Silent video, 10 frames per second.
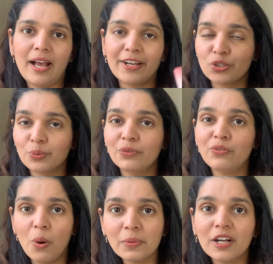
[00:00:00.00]
actual
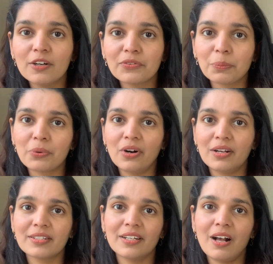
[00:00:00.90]
formula of the
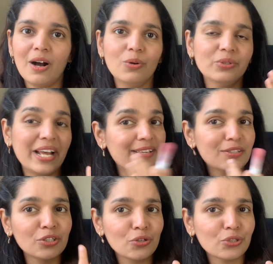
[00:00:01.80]
product and how nice
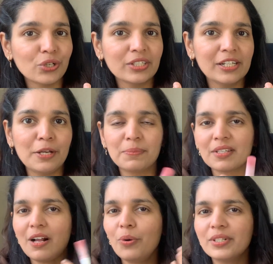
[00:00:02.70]
it looks on the lips
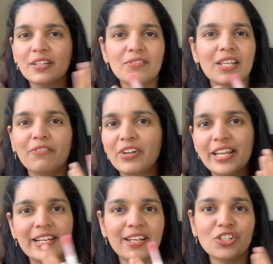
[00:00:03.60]
and how it gives that
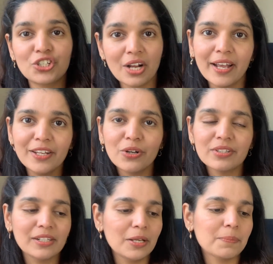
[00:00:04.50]
very nice shine on
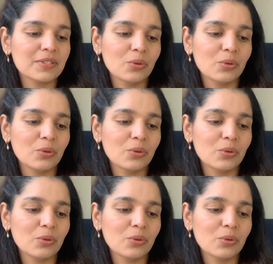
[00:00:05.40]
the lips.